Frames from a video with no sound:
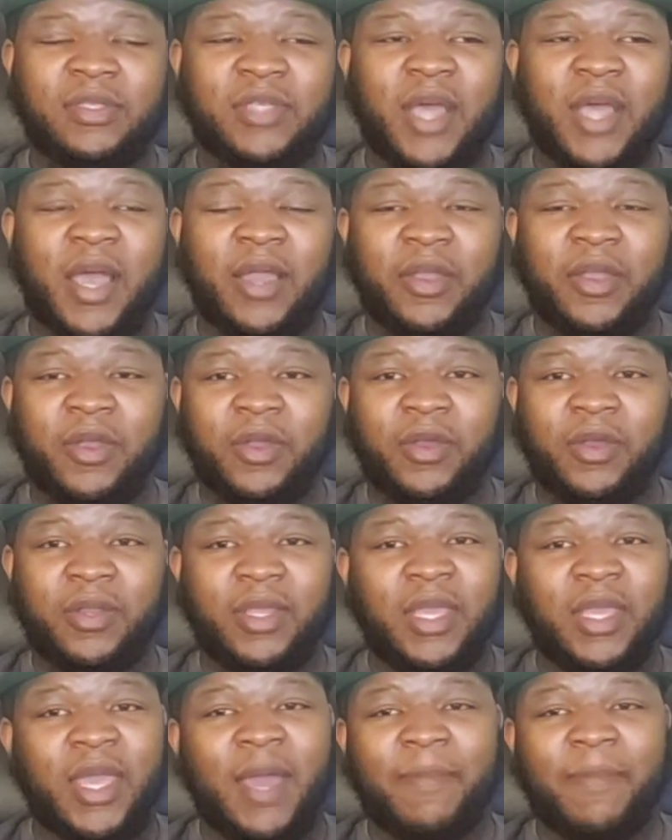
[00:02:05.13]
Ty
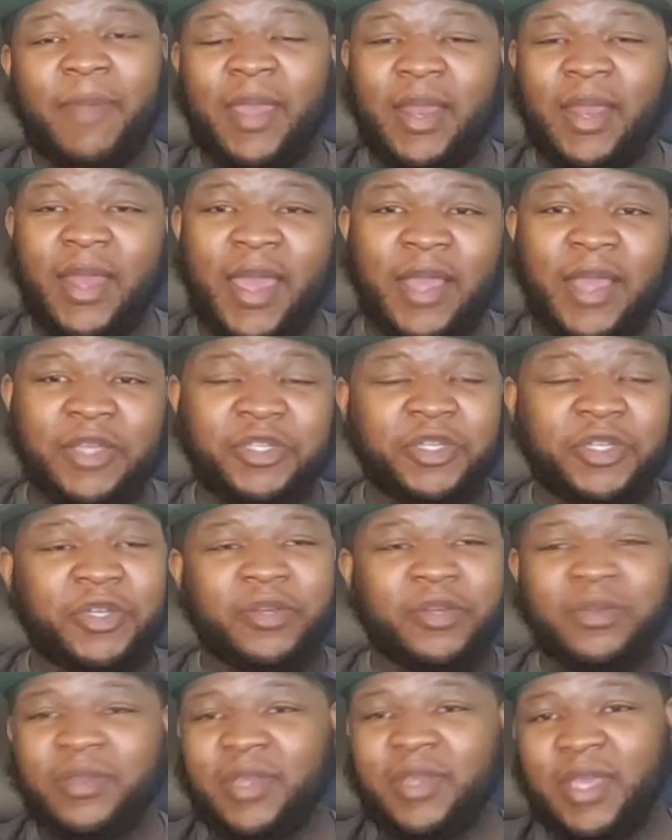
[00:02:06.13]
Gurley, he got paid last
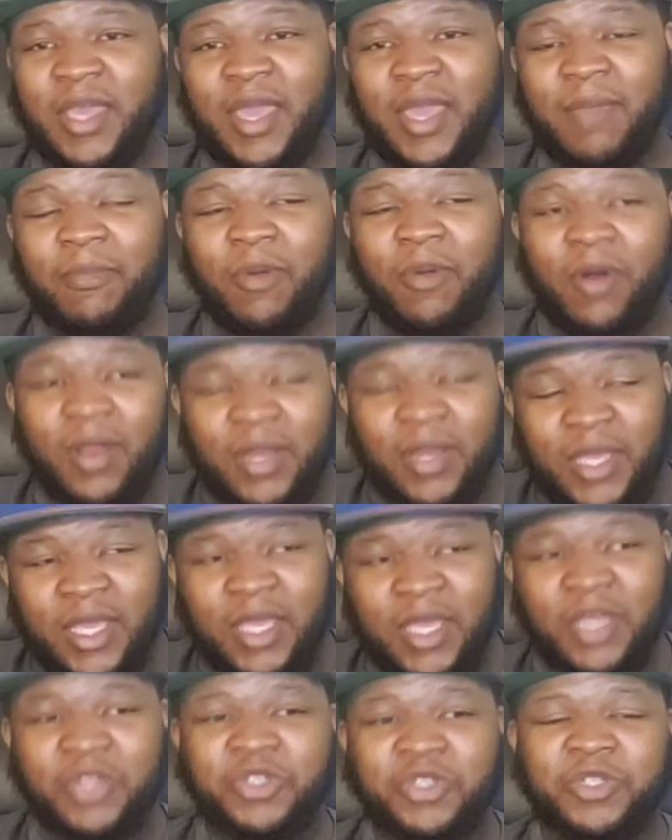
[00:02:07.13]
year. He ain't balling.
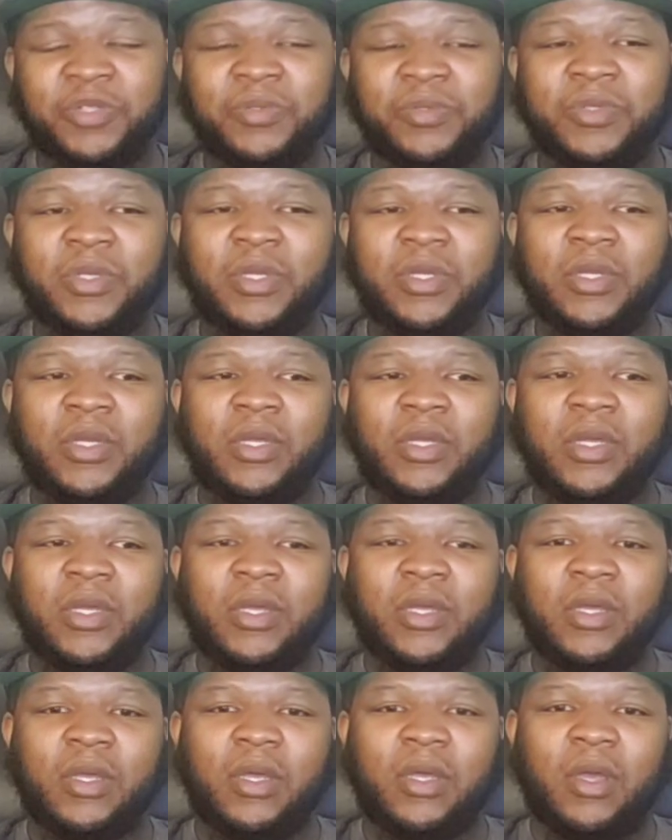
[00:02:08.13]
He injured.
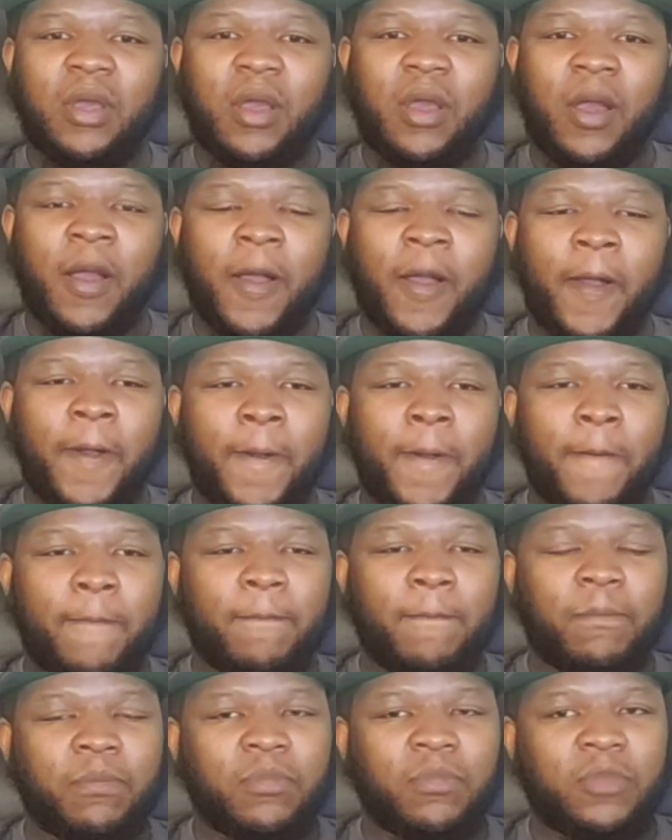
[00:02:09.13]

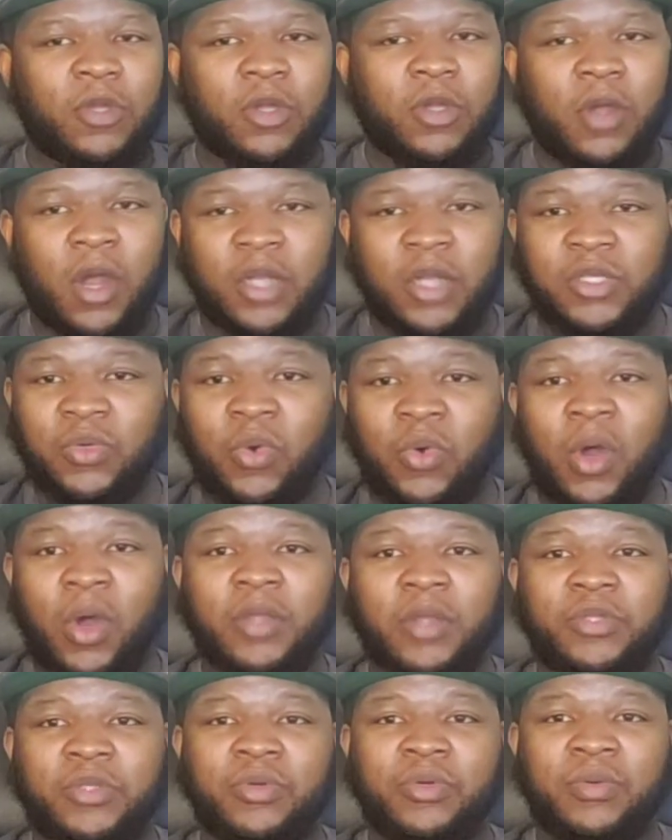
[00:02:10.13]
Um... Carson
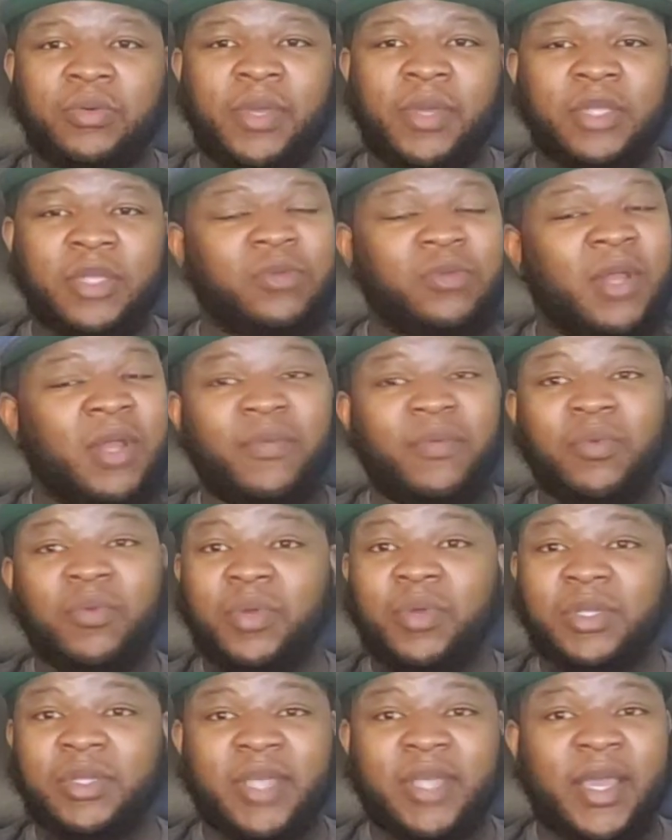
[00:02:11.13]
Walker, two and wins, whatever you
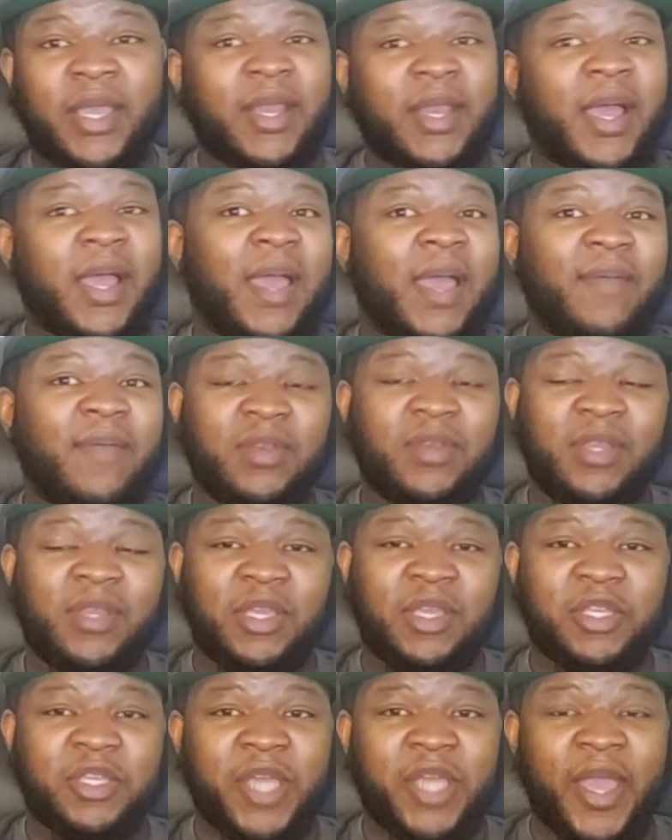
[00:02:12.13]
want to say. Not having
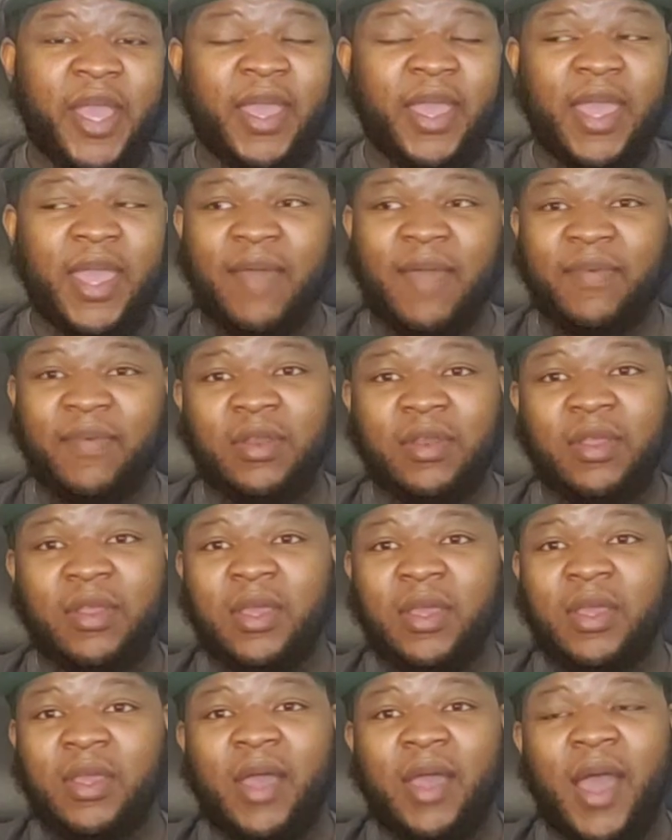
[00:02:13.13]
D J, having
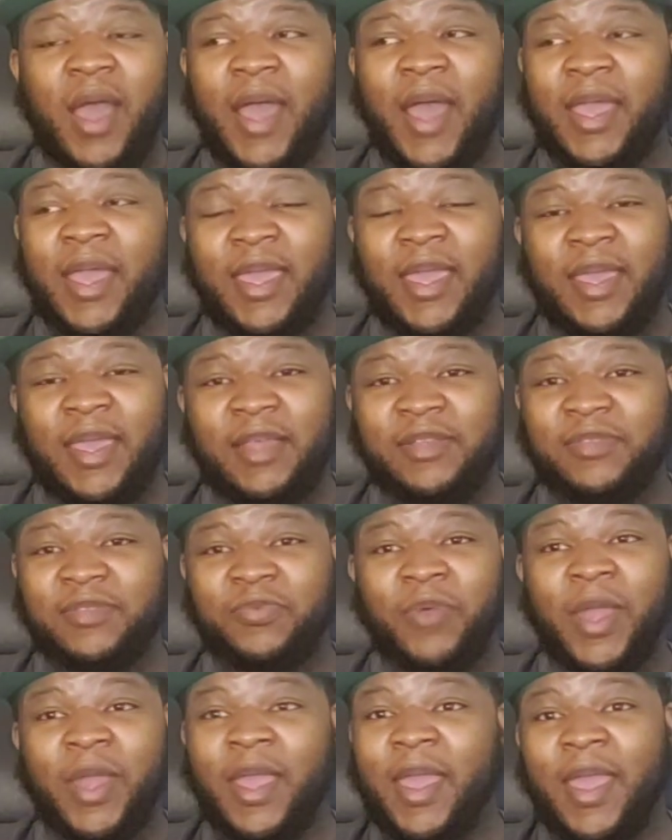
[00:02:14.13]
hot
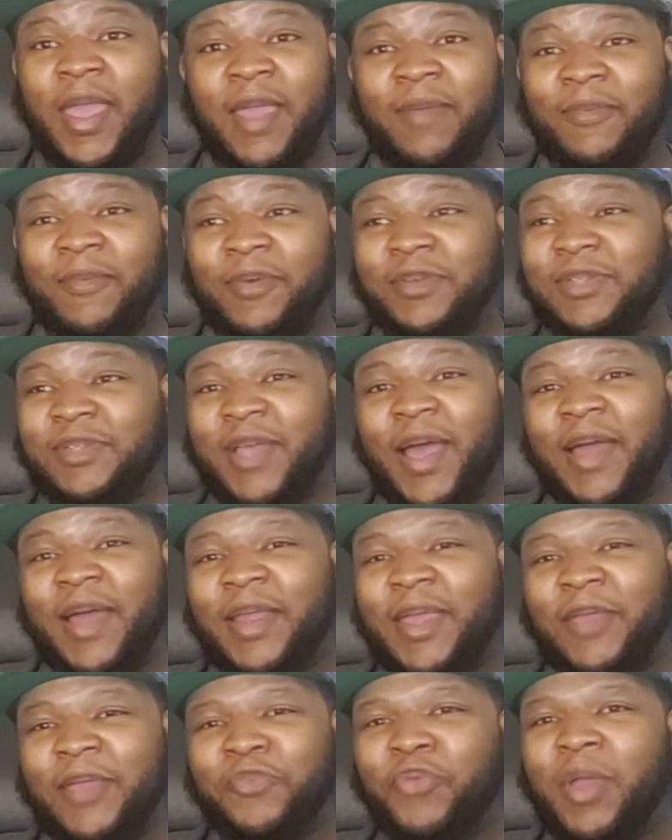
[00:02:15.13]
hands, Raymond, what was it,
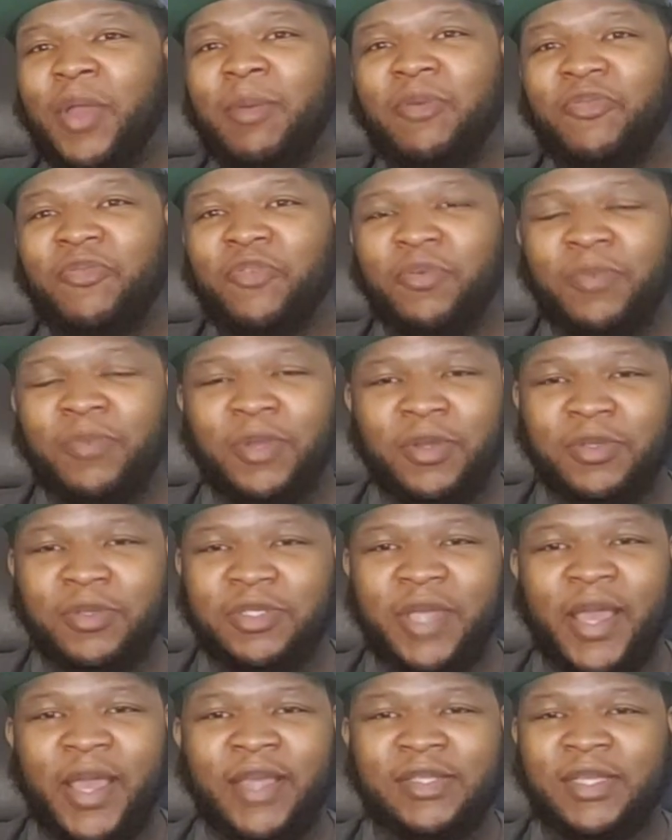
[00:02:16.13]
hot hands Raymond from
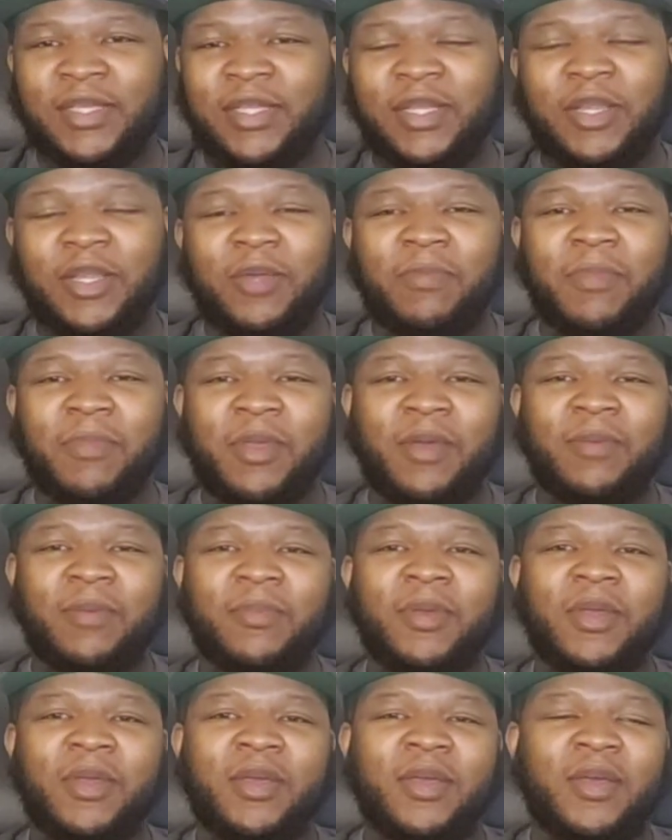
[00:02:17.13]
Little Giants at the Little
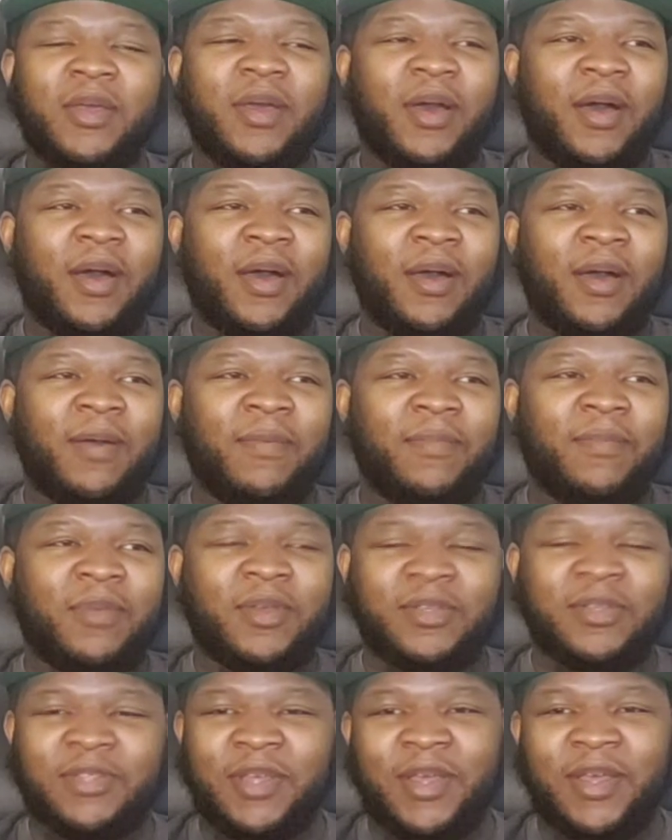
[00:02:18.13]
Mem,
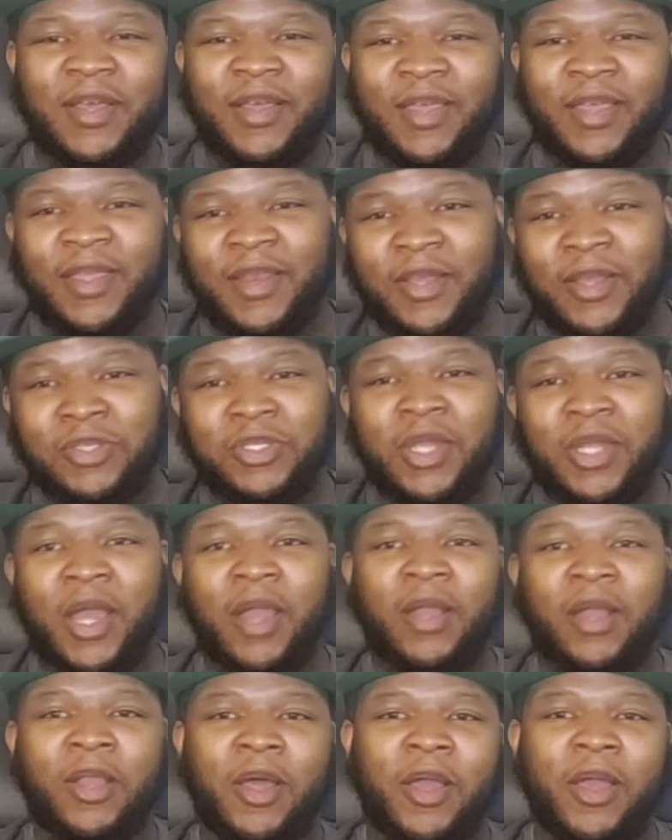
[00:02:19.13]
because um, uh, Nelson
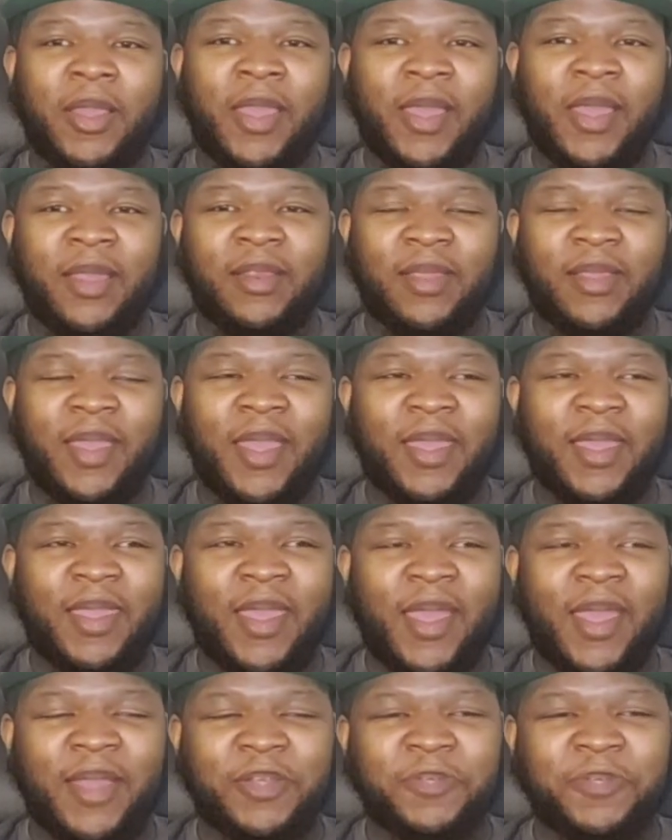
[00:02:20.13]
Aguilar can't can't
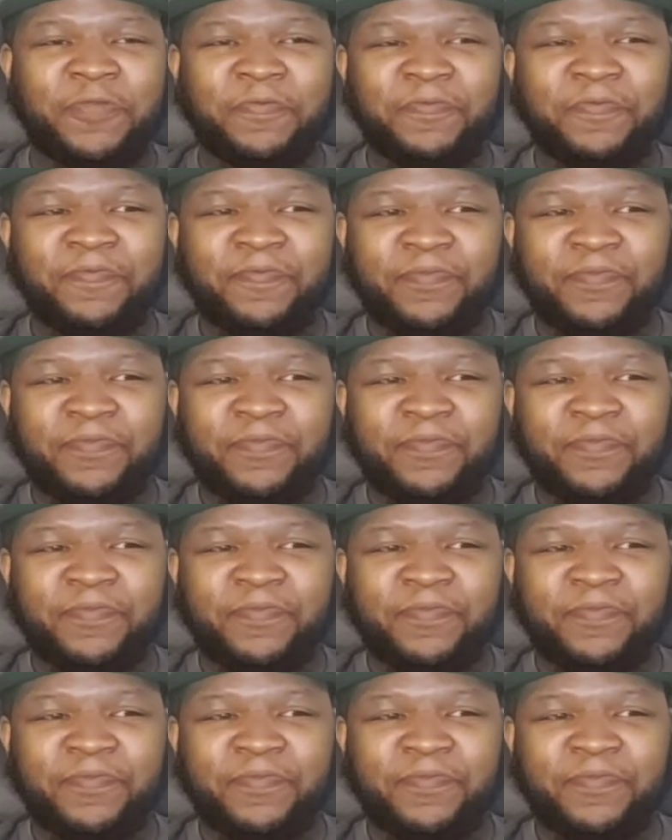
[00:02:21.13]
catch.